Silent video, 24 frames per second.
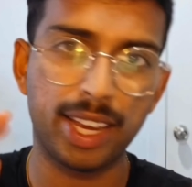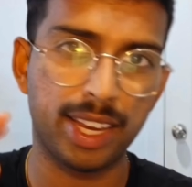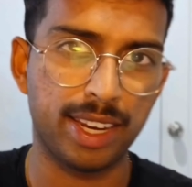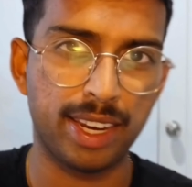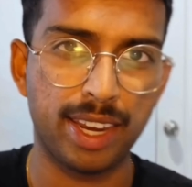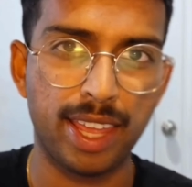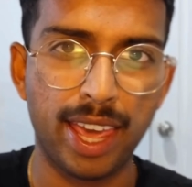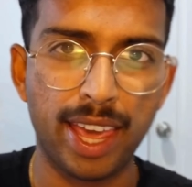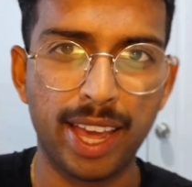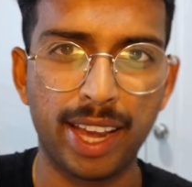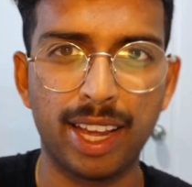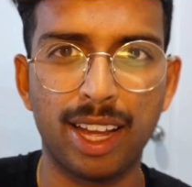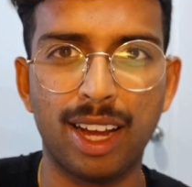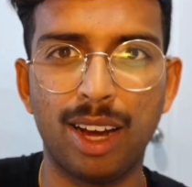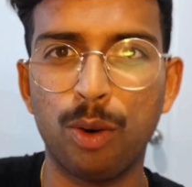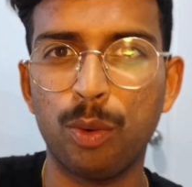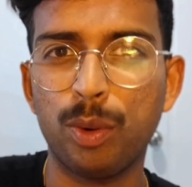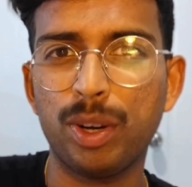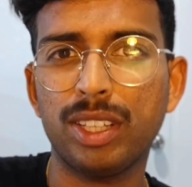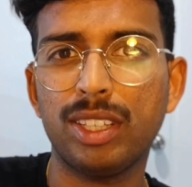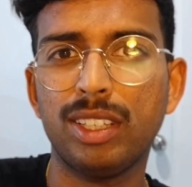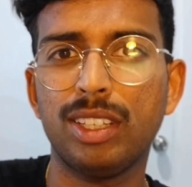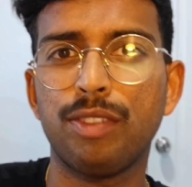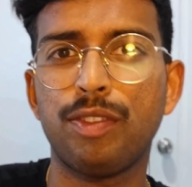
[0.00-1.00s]
and neck. I
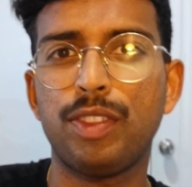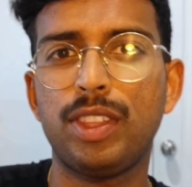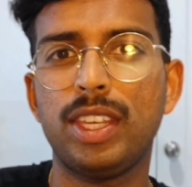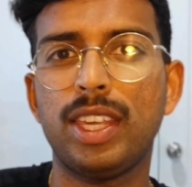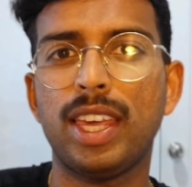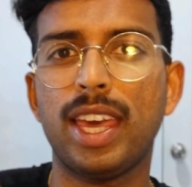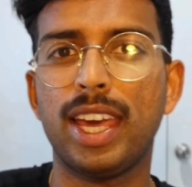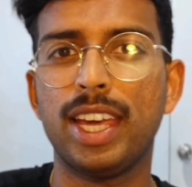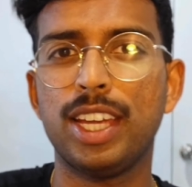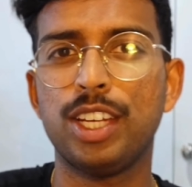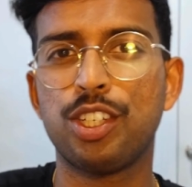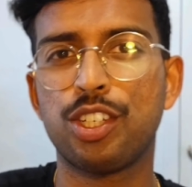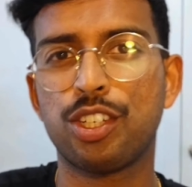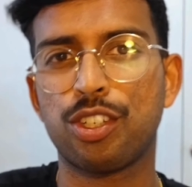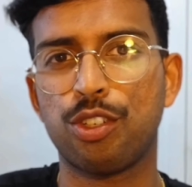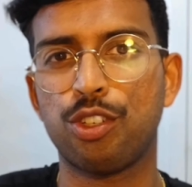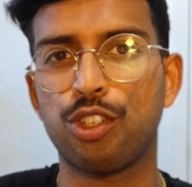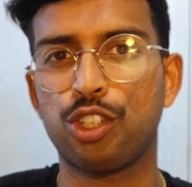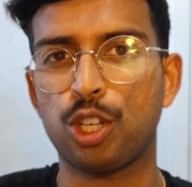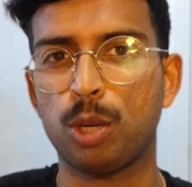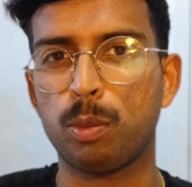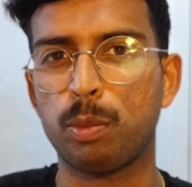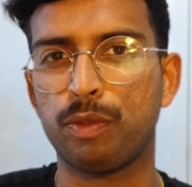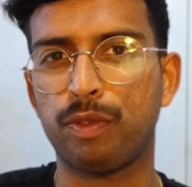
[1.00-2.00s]
want to give the edge to
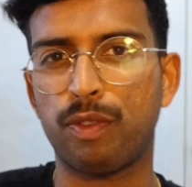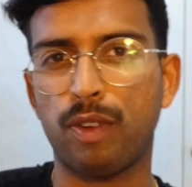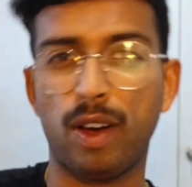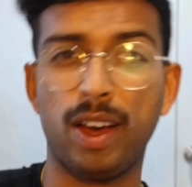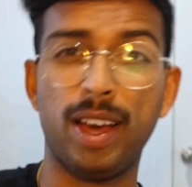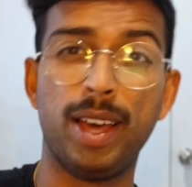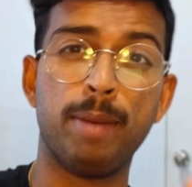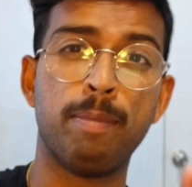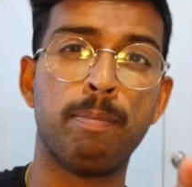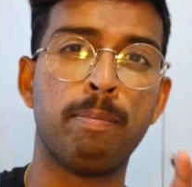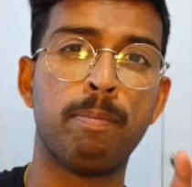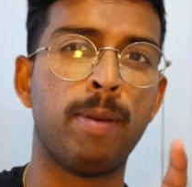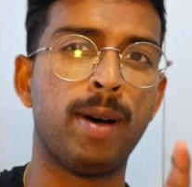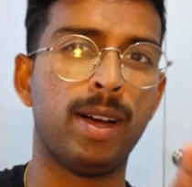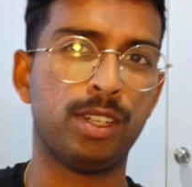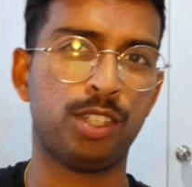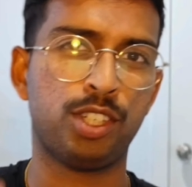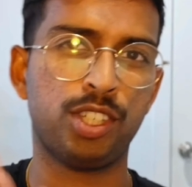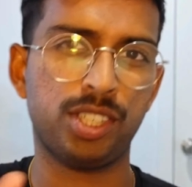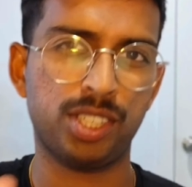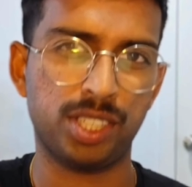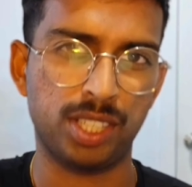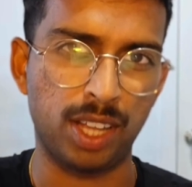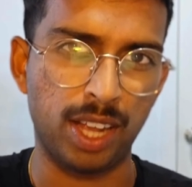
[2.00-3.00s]
Shopify, but
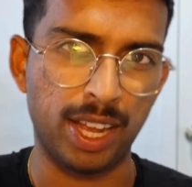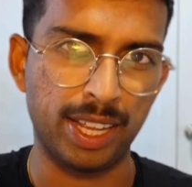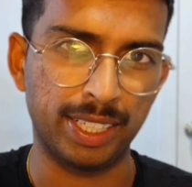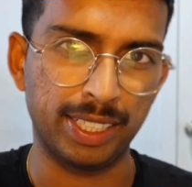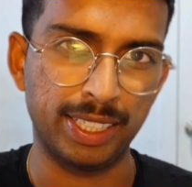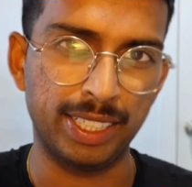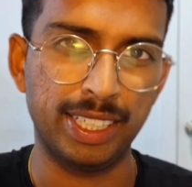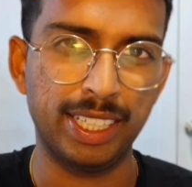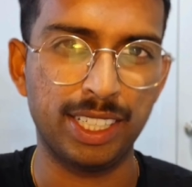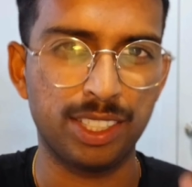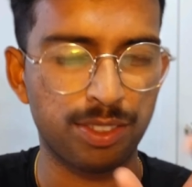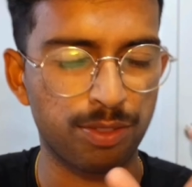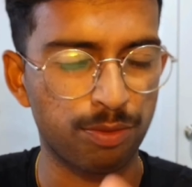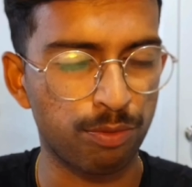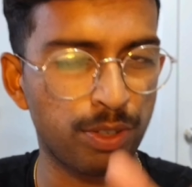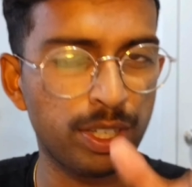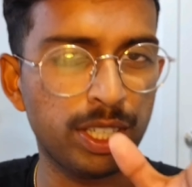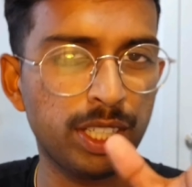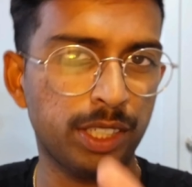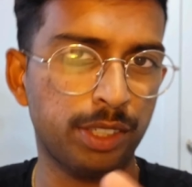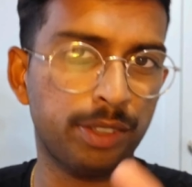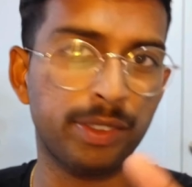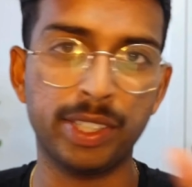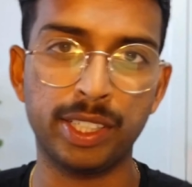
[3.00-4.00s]
just slightly. It's
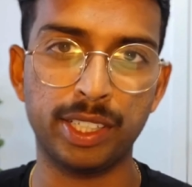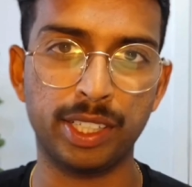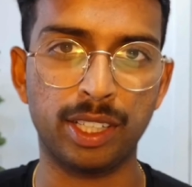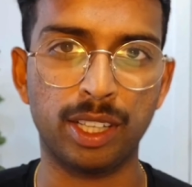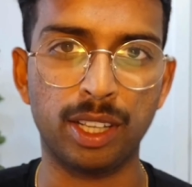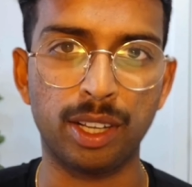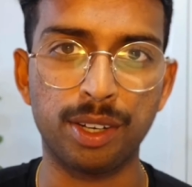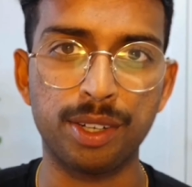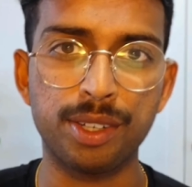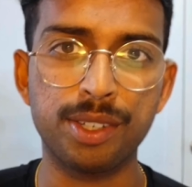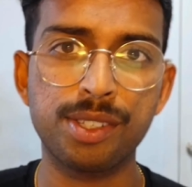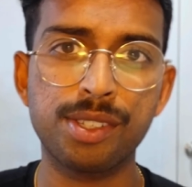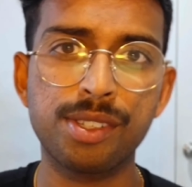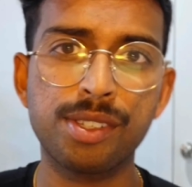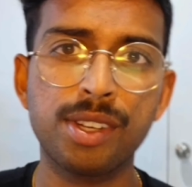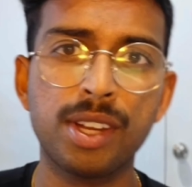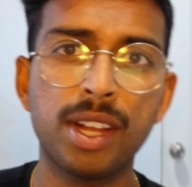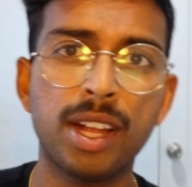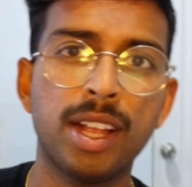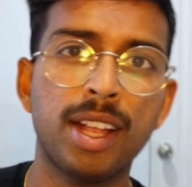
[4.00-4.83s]
really, really close.